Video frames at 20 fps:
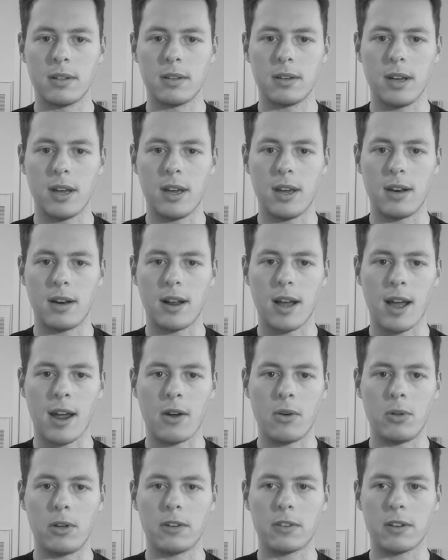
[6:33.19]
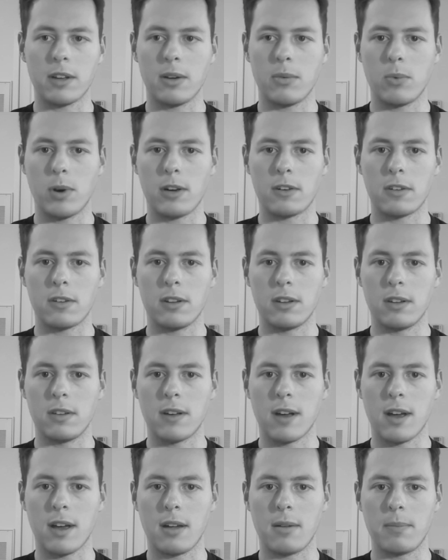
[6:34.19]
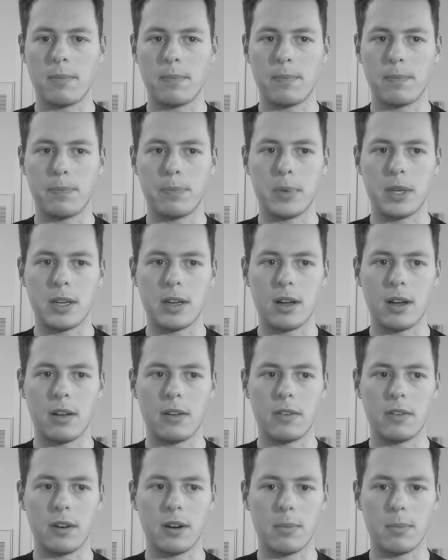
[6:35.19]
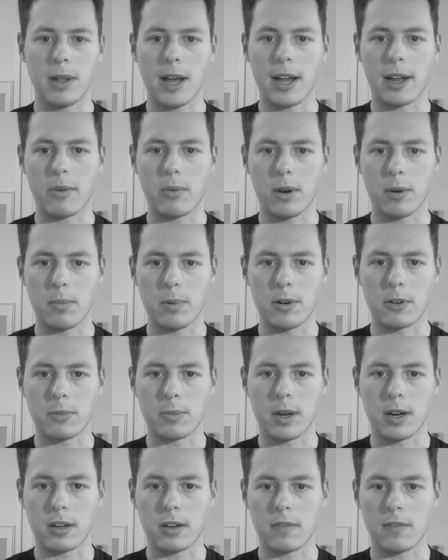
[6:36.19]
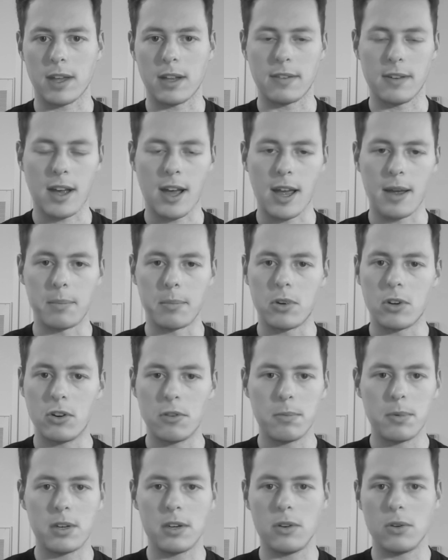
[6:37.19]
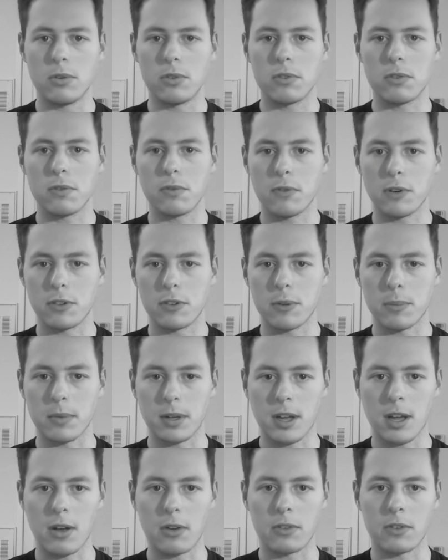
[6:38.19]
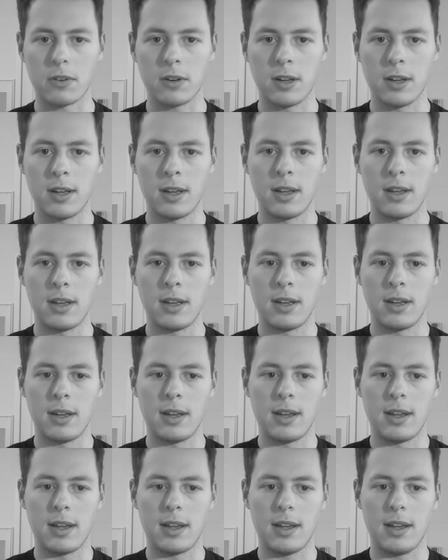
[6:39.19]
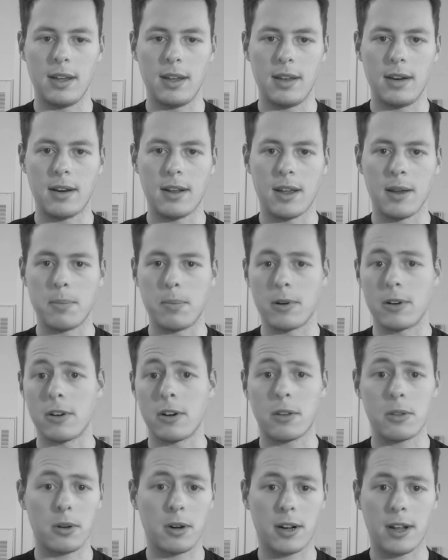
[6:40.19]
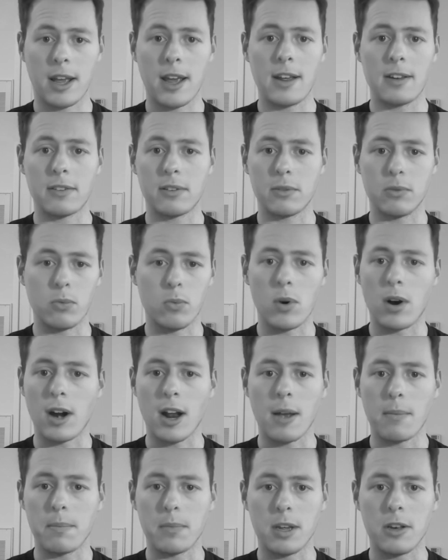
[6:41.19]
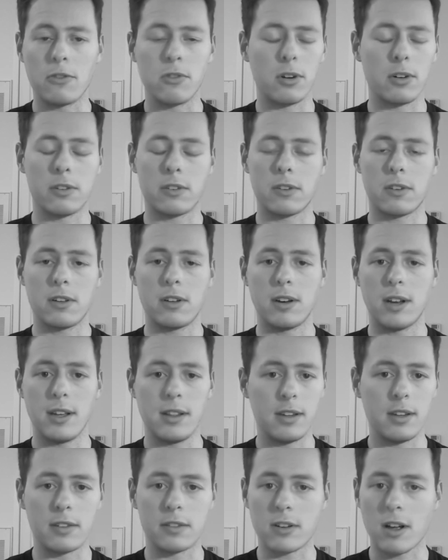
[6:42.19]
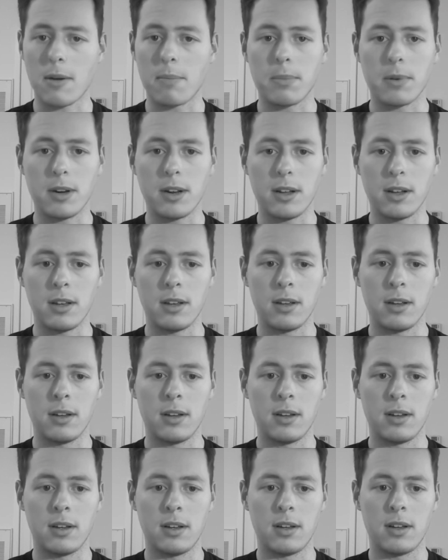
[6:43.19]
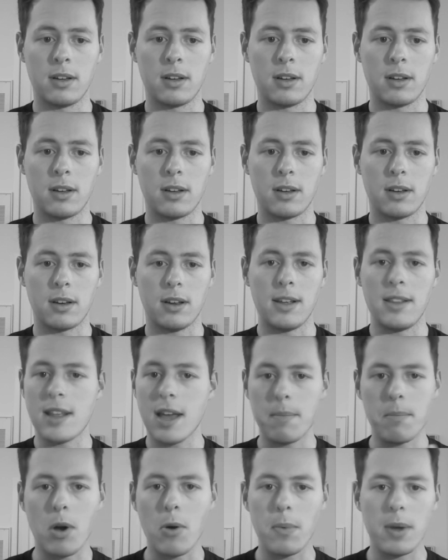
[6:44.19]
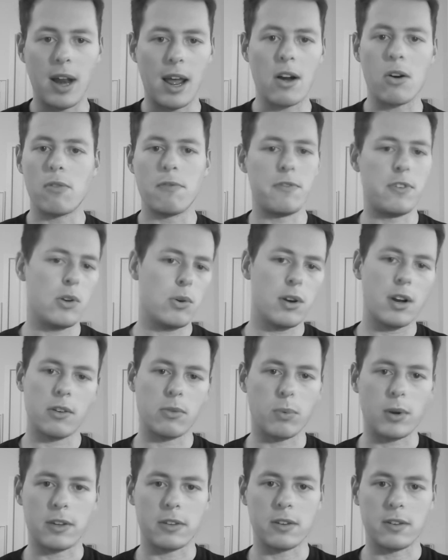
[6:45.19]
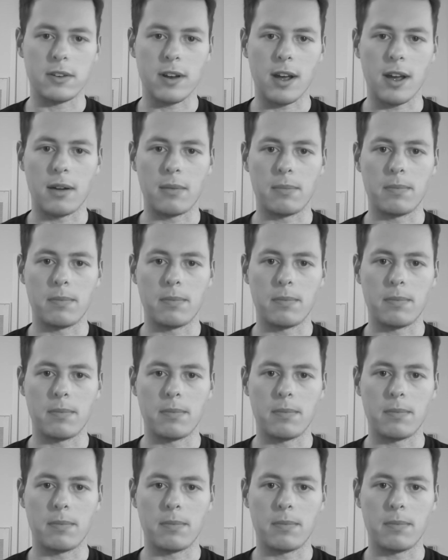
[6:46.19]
And I only say wasted the time because in a black and white perspective, that time could have been used for something else. In a particular case where I'm interested in this company, in that moment, I don't view it as wasted time.